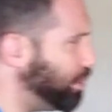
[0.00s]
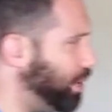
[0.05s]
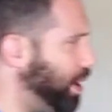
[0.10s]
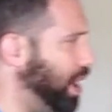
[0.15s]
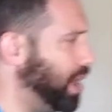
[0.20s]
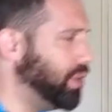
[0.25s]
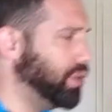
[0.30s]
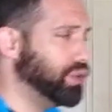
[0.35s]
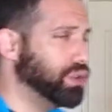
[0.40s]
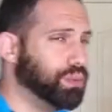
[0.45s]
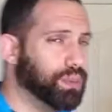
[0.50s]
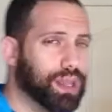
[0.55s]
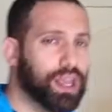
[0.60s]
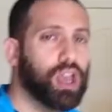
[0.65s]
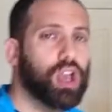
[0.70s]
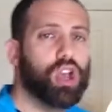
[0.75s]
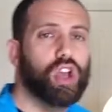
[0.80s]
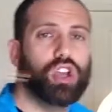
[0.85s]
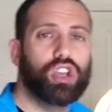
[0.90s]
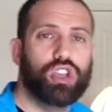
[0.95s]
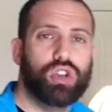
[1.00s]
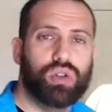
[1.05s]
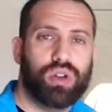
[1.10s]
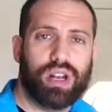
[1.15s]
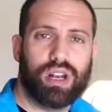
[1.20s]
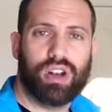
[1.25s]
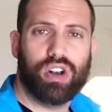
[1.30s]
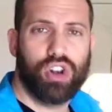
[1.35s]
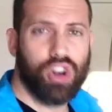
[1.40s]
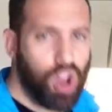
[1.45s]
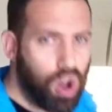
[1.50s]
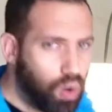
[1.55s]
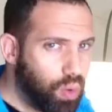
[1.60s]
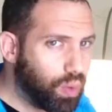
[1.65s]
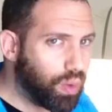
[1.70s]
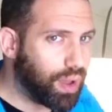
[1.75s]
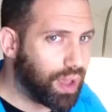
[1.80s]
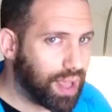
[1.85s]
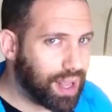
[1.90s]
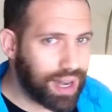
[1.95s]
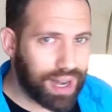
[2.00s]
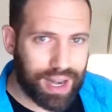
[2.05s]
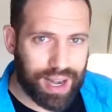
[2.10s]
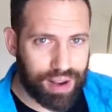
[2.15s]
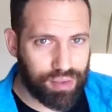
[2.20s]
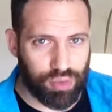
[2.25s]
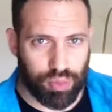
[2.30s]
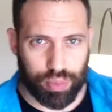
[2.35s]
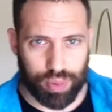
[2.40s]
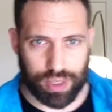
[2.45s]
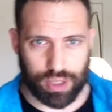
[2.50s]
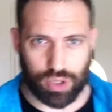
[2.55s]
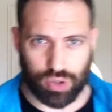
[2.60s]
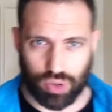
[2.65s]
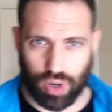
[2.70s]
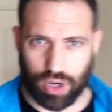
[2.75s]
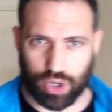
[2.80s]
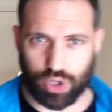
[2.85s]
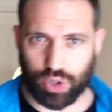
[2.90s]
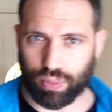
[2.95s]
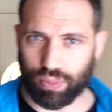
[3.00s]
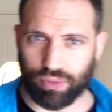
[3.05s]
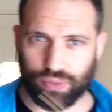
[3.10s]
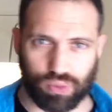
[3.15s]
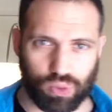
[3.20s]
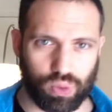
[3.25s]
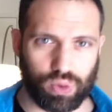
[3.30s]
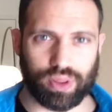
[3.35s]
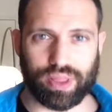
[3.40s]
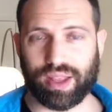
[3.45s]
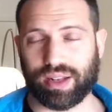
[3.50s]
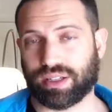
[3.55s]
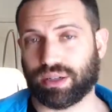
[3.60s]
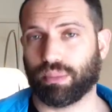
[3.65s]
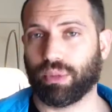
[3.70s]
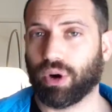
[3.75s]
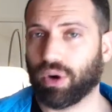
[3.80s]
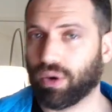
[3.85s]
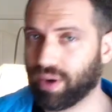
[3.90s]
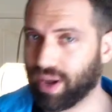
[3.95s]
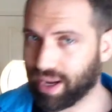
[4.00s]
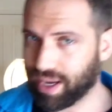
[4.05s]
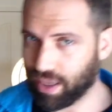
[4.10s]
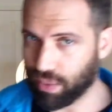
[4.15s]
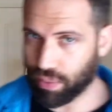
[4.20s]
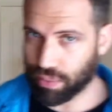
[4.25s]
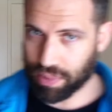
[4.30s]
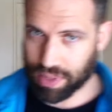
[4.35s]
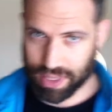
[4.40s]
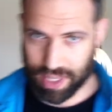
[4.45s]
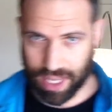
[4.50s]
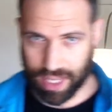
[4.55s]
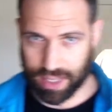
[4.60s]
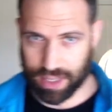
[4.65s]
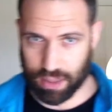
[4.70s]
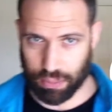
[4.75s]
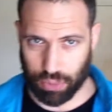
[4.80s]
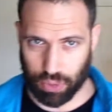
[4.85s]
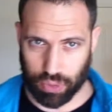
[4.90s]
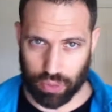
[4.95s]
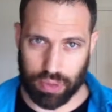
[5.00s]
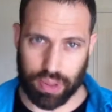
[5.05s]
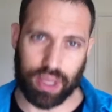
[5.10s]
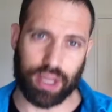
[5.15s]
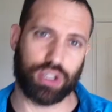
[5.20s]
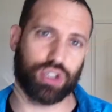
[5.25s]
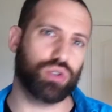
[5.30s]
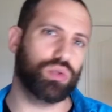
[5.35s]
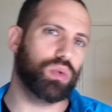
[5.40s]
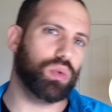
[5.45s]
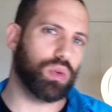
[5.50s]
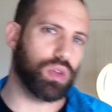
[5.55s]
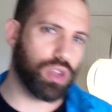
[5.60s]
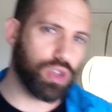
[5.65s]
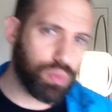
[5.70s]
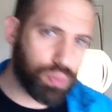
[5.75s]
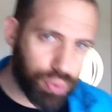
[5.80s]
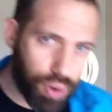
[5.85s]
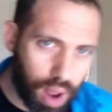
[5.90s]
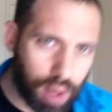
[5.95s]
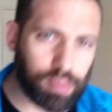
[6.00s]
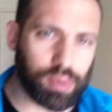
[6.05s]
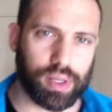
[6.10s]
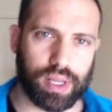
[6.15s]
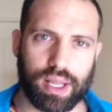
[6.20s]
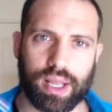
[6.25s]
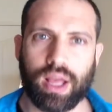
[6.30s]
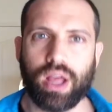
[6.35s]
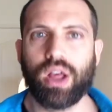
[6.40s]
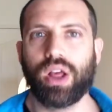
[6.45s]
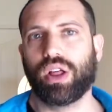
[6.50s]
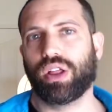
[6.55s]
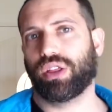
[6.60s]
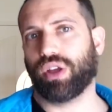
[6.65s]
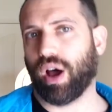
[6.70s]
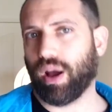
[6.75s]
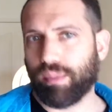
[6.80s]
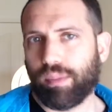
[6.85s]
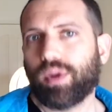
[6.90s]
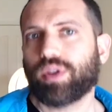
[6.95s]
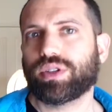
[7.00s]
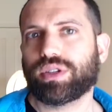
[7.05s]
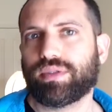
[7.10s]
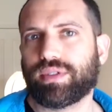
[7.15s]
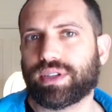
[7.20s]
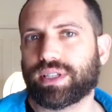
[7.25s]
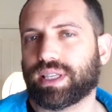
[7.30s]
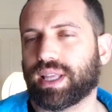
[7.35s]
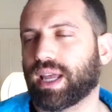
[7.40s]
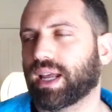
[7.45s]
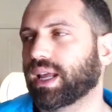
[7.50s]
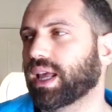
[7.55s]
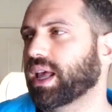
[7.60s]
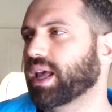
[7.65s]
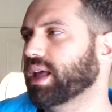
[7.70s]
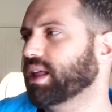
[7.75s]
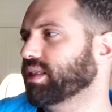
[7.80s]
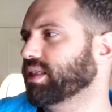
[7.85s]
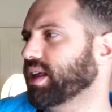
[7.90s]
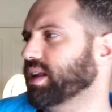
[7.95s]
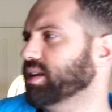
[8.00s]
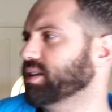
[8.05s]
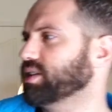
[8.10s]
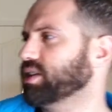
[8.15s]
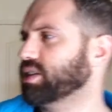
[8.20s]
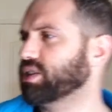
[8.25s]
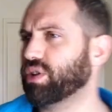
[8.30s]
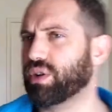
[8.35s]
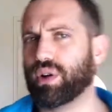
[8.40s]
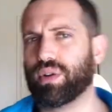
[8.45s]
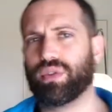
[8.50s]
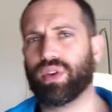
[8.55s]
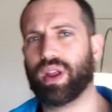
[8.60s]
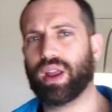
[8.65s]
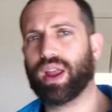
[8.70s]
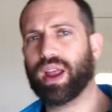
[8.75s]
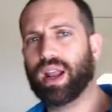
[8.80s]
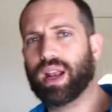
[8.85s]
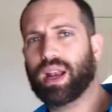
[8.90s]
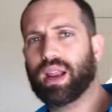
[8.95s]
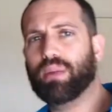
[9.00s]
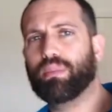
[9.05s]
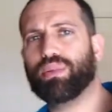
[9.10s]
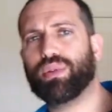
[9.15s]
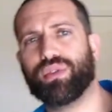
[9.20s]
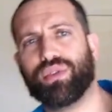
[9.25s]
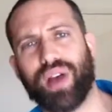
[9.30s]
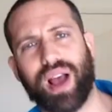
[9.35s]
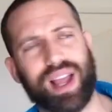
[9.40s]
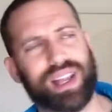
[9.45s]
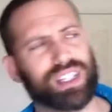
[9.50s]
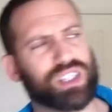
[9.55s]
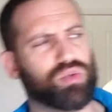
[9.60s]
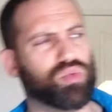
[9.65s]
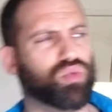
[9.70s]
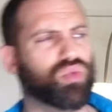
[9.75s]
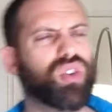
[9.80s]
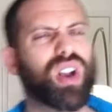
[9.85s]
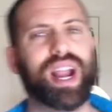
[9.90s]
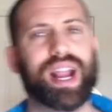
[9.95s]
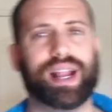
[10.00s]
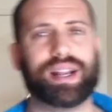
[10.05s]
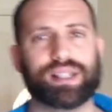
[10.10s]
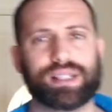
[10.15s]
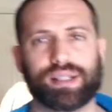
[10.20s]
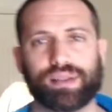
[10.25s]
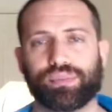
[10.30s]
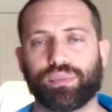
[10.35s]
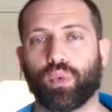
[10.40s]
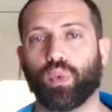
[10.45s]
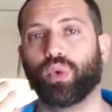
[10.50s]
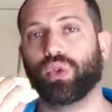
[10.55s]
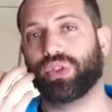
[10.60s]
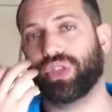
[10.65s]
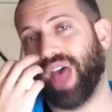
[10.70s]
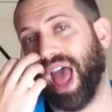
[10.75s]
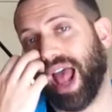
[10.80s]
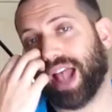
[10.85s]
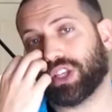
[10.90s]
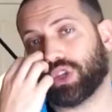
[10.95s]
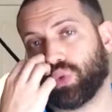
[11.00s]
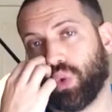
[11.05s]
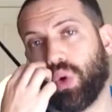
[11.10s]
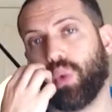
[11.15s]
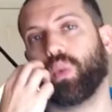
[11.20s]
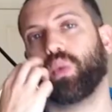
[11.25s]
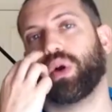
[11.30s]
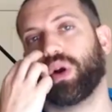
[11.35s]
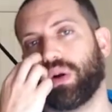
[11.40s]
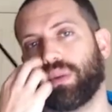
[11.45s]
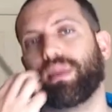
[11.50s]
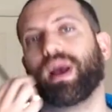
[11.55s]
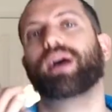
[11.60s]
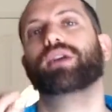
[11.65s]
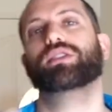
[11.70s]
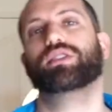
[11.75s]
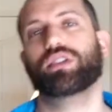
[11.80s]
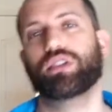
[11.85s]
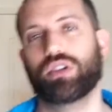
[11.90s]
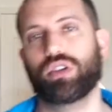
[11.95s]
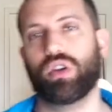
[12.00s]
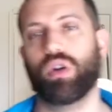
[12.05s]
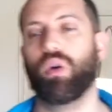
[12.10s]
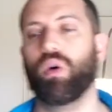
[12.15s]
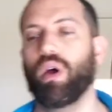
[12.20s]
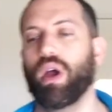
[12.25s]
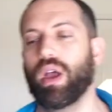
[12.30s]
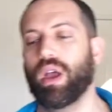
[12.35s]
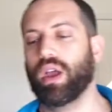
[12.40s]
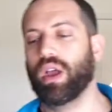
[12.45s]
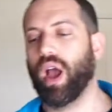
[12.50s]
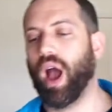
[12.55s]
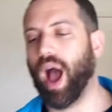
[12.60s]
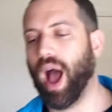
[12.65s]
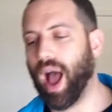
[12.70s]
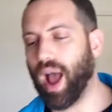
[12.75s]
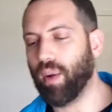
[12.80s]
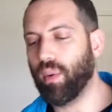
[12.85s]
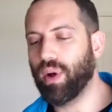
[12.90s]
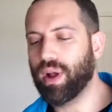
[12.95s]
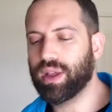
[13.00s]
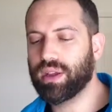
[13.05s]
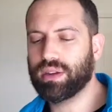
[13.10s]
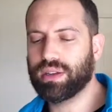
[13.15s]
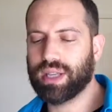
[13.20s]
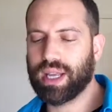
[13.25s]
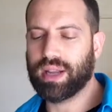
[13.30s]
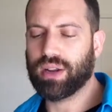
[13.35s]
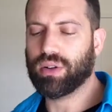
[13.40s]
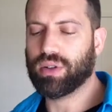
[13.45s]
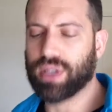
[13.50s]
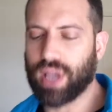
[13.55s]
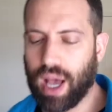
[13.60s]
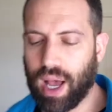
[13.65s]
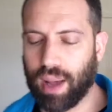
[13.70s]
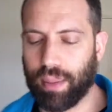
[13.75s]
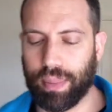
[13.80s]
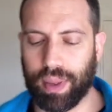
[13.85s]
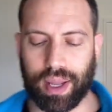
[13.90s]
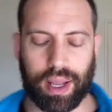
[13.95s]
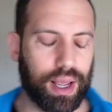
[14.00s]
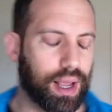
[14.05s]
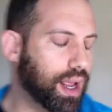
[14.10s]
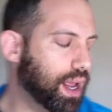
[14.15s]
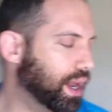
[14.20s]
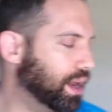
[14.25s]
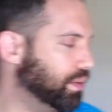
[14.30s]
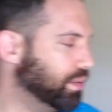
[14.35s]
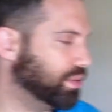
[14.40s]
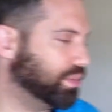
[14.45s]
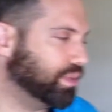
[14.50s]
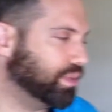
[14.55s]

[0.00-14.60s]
bothers me. You didn't know it had ever been structured before, and that tomorrow night he would be saying similar things. You probably thought, most of us think, that it's just sort of an improvised rant. Well, that's what we're about to do. I want you to take your topic and